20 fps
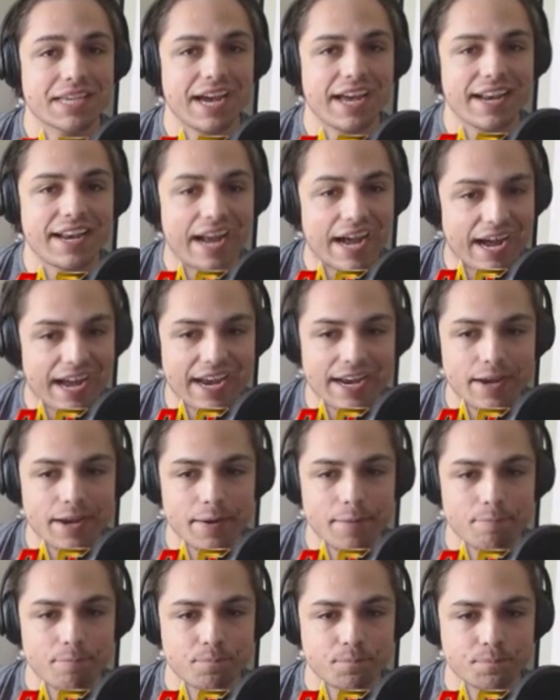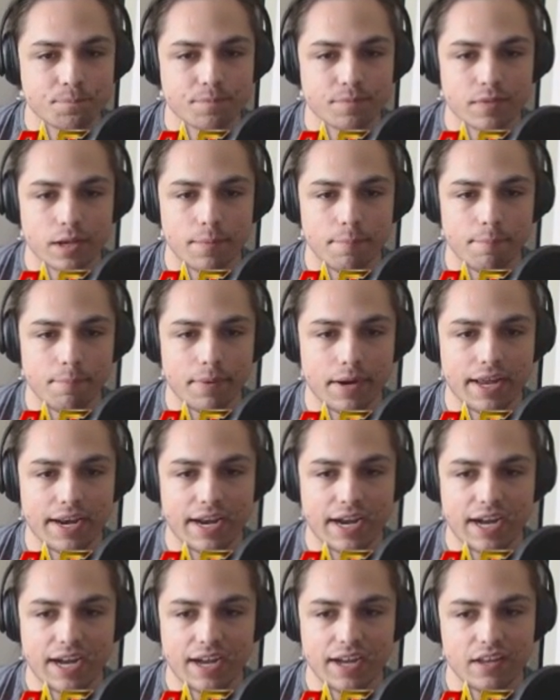kind of high, but
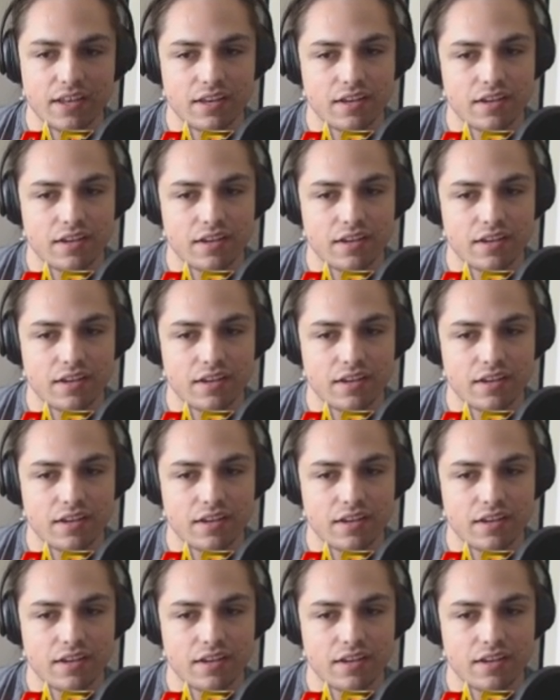uh,